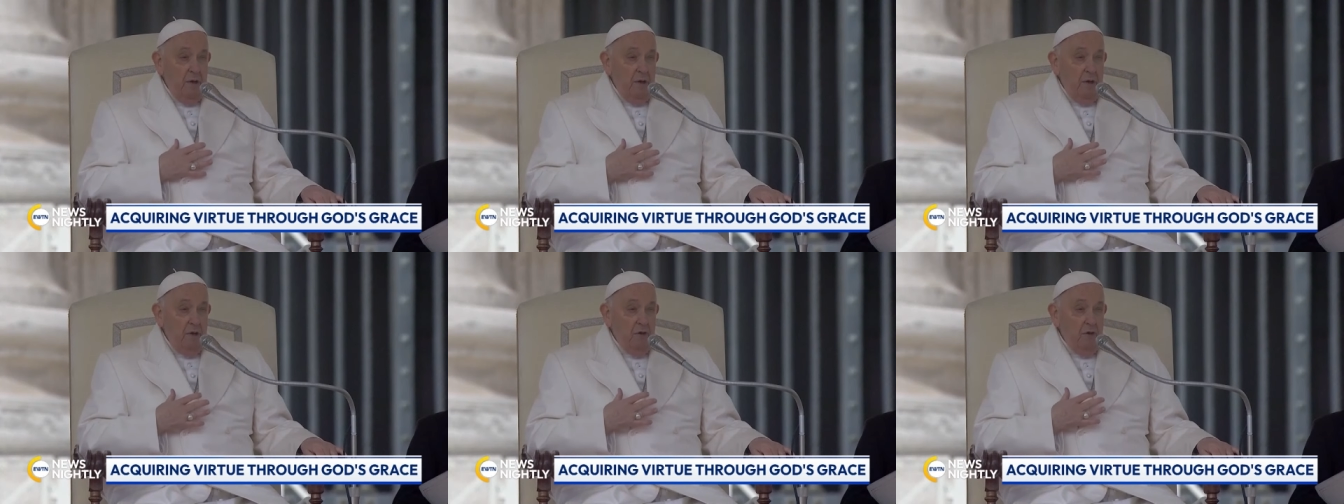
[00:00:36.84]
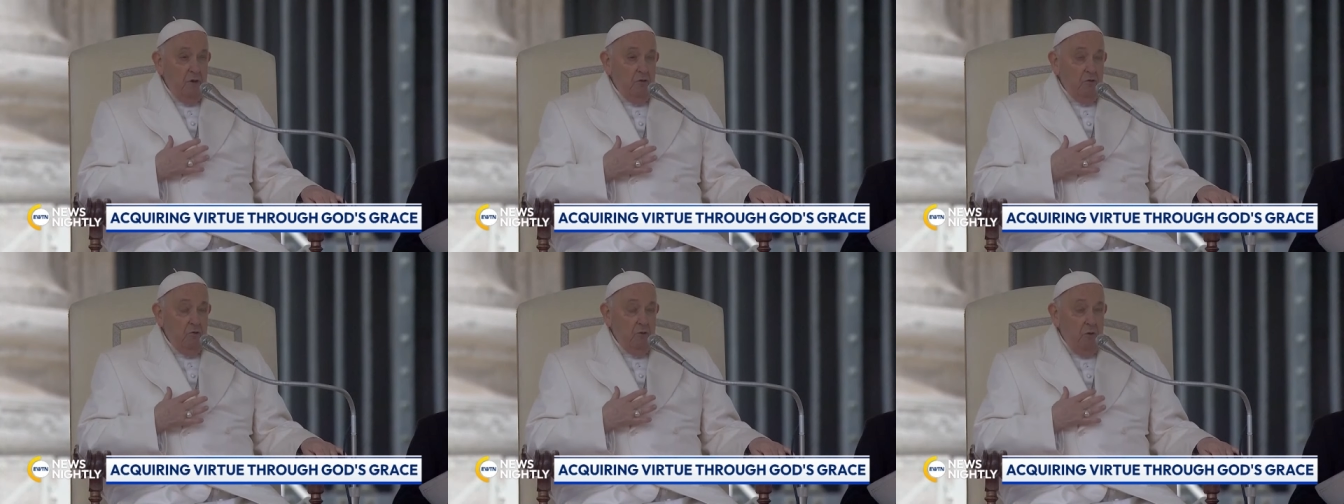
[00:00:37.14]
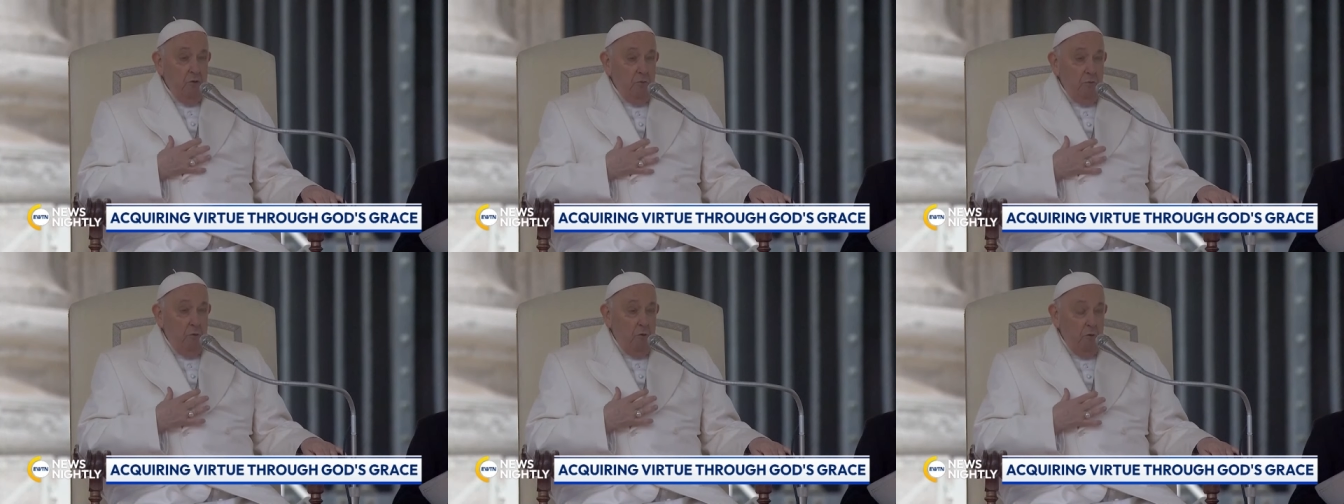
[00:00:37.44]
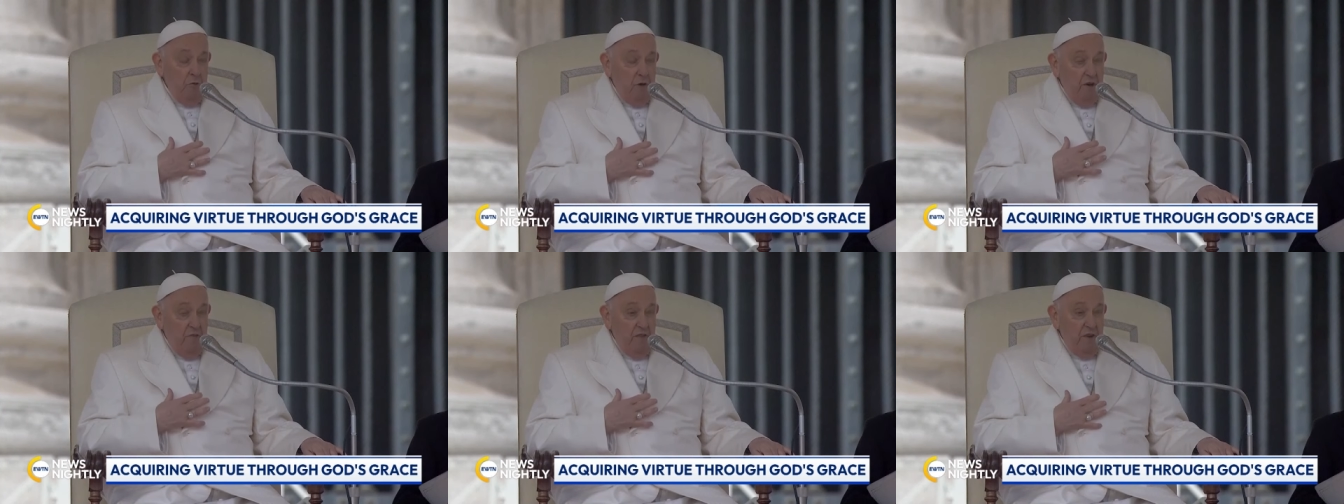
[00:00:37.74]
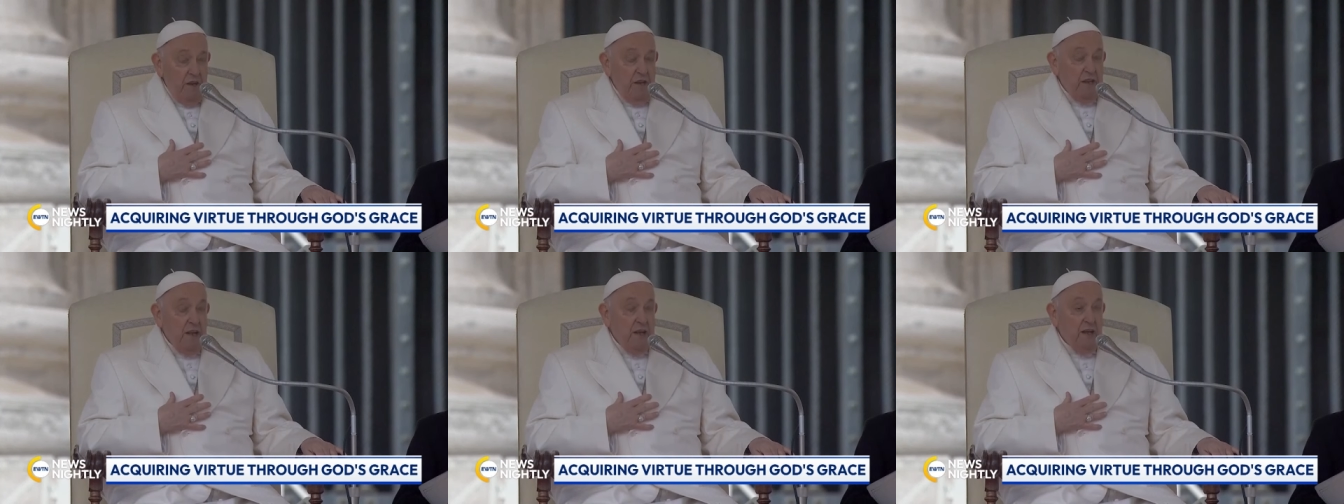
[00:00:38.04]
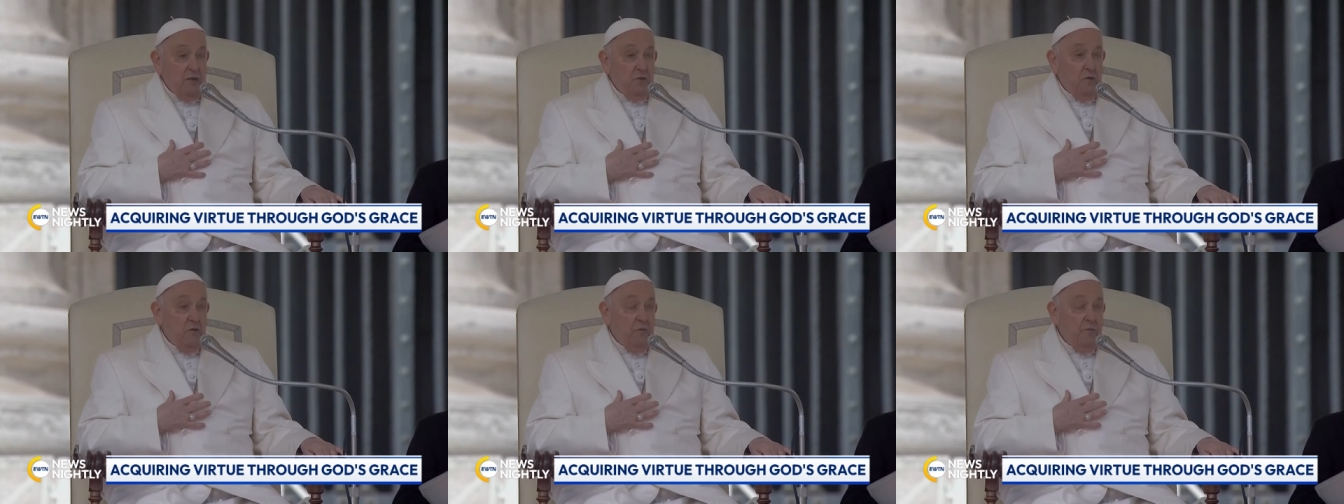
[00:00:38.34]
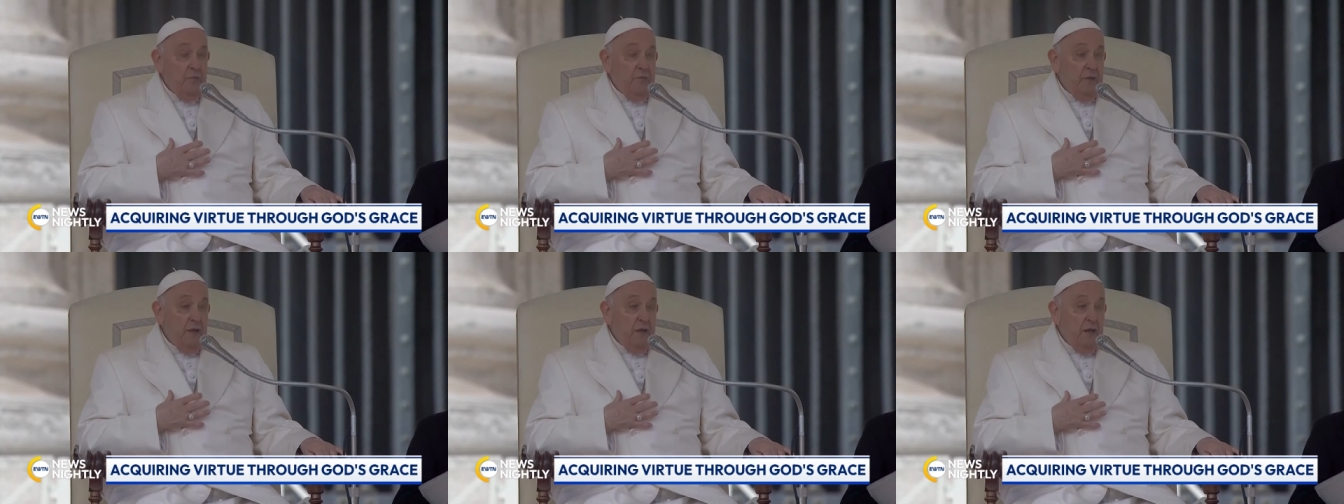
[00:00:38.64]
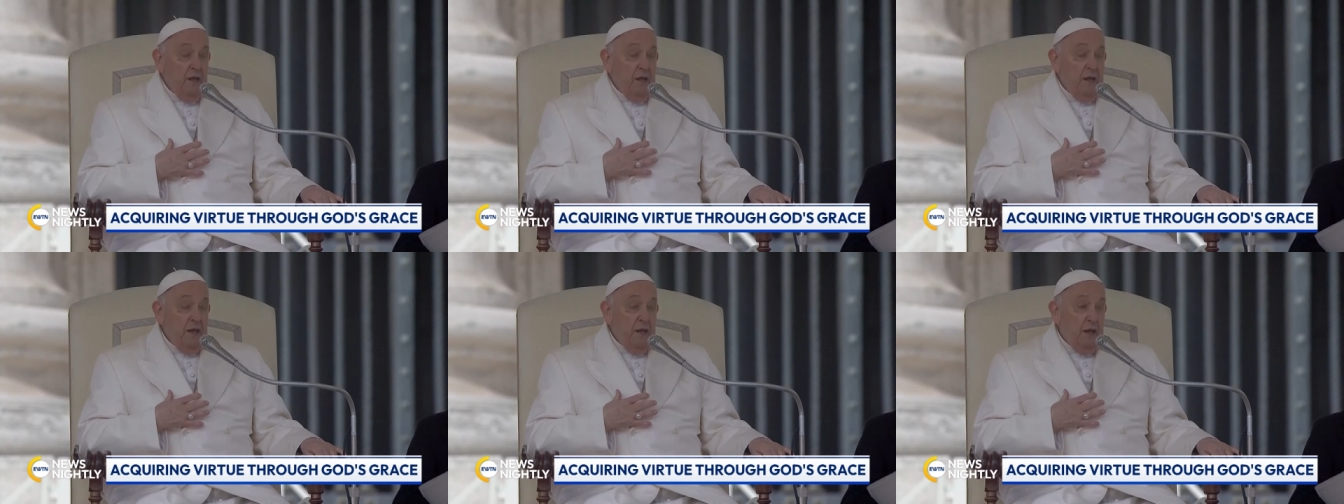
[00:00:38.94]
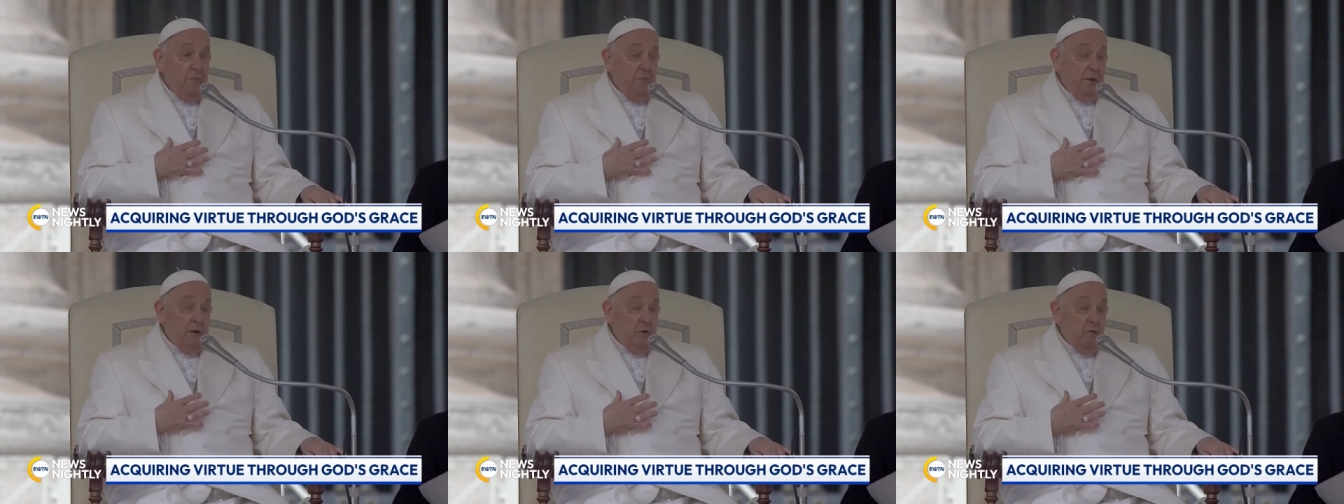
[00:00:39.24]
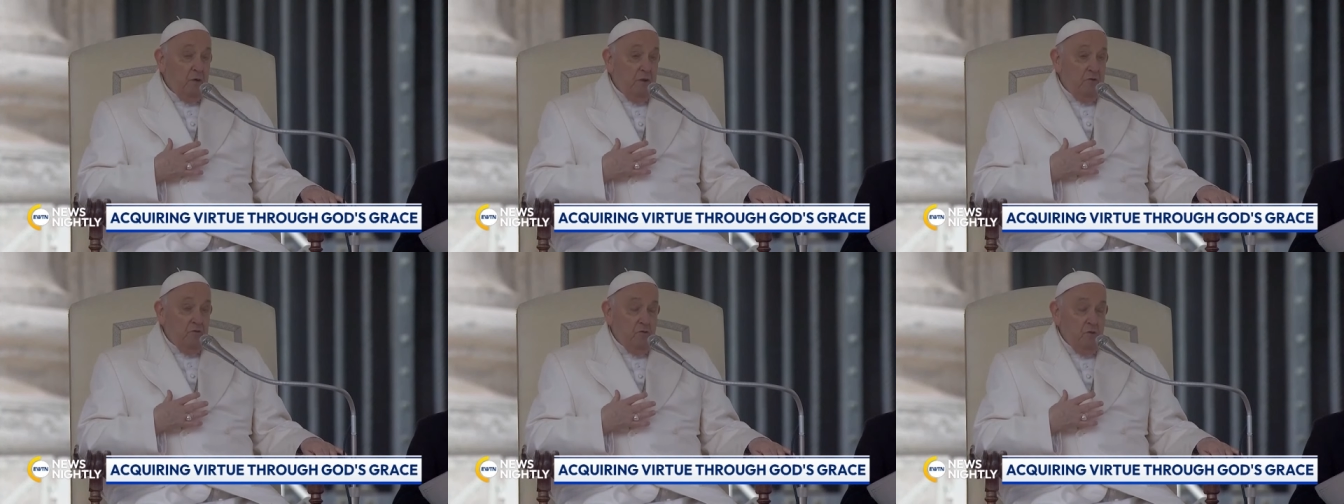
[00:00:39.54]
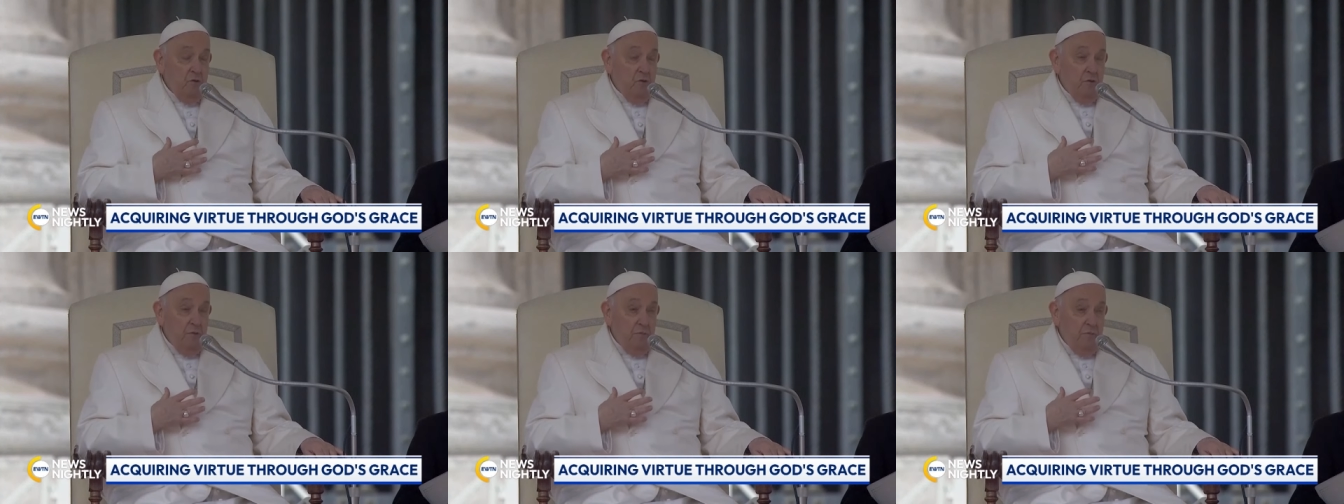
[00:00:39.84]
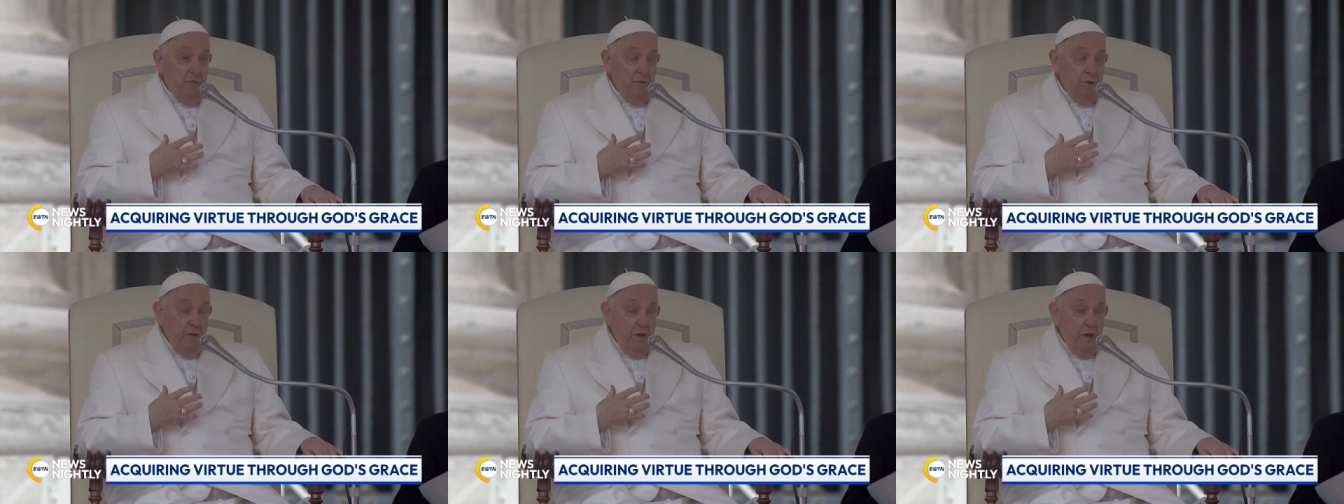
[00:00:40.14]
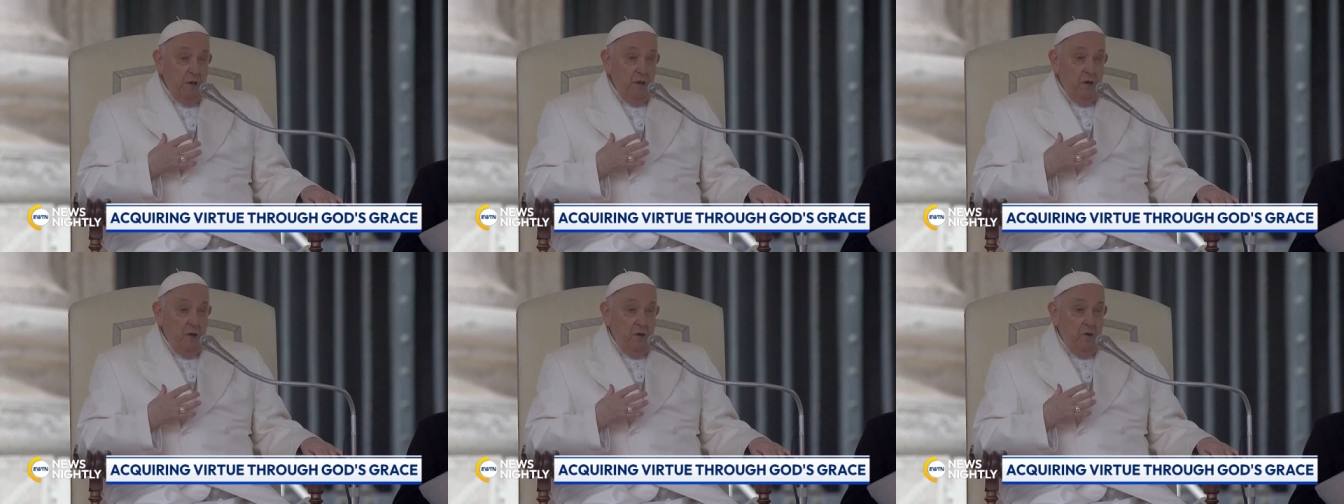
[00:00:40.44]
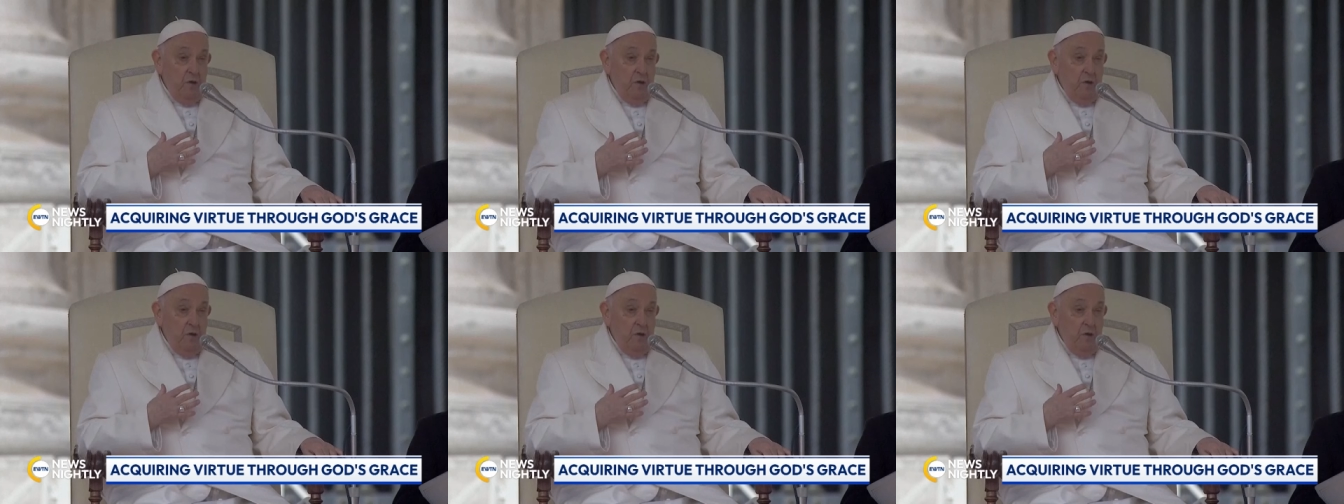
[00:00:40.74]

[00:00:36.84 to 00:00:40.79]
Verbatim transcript: says that the human being is made for goodness during his weekly talk at the